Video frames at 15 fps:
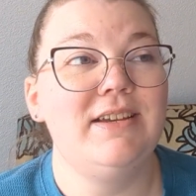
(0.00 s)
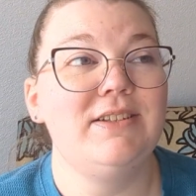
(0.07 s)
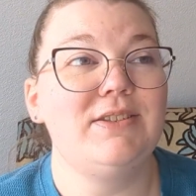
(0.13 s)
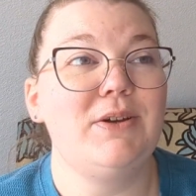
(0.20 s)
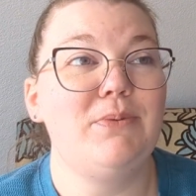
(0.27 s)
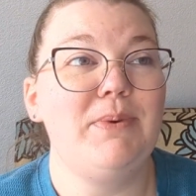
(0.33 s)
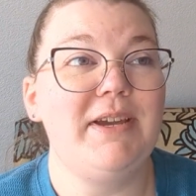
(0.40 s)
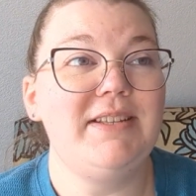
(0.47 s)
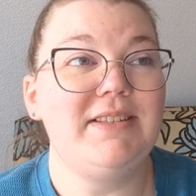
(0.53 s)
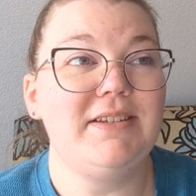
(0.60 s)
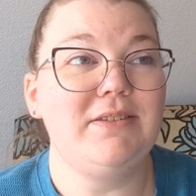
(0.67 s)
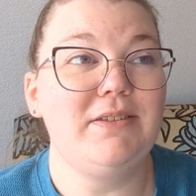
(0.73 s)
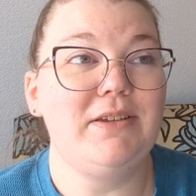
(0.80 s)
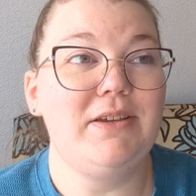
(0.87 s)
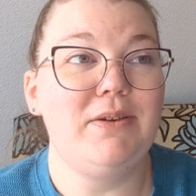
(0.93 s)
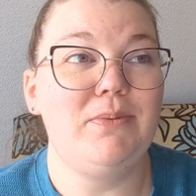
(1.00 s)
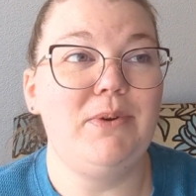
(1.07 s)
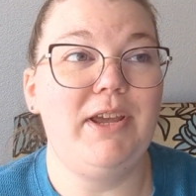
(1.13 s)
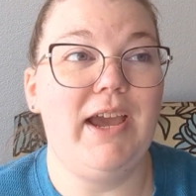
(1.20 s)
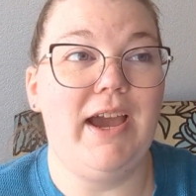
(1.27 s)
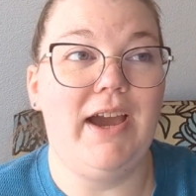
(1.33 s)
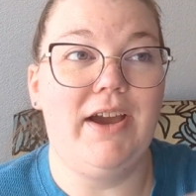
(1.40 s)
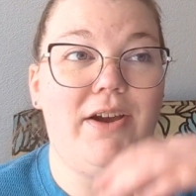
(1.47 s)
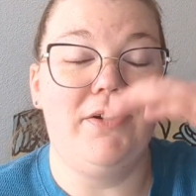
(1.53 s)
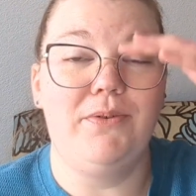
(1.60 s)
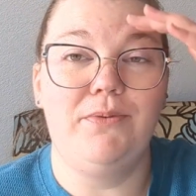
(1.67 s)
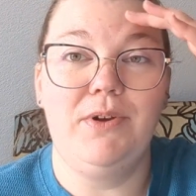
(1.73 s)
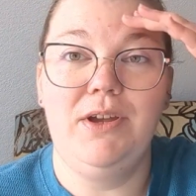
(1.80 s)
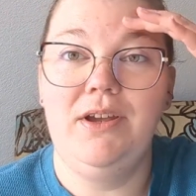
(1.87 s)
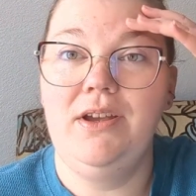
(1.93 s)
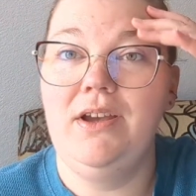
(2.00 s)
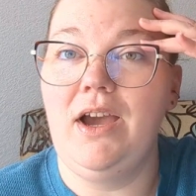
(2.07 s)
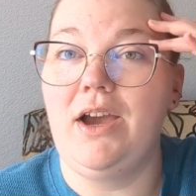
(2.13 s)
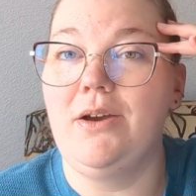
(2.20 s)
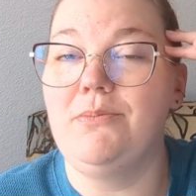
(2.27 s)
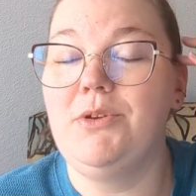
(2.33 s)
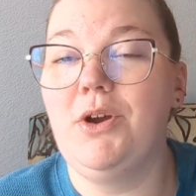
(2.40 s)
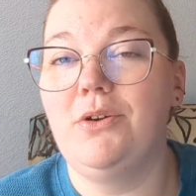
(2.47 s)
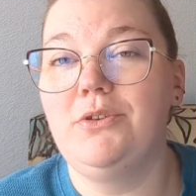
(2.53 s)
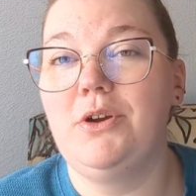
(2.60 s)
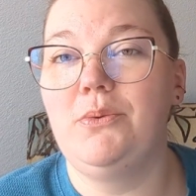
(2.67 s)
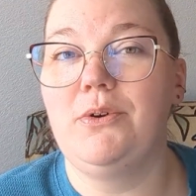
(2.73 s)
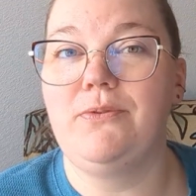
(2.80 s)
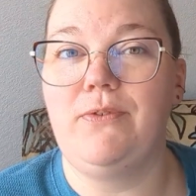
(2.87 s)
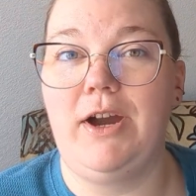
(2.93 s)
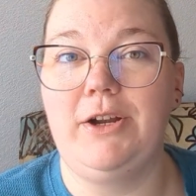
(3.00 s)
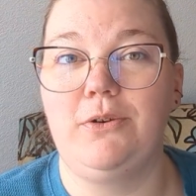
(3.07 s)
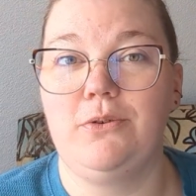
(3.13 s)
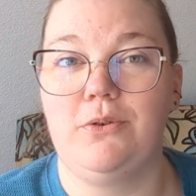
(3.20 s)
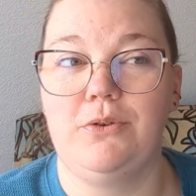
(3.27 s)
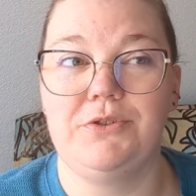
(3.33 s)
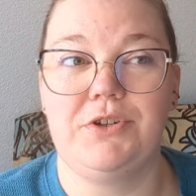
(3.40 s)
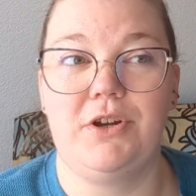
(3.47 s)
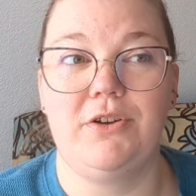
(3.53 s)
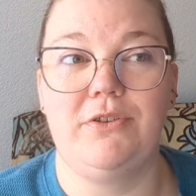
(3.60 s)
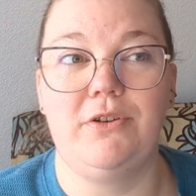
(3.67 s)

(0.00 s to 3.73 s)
So basically we have, y'all know what final girls are.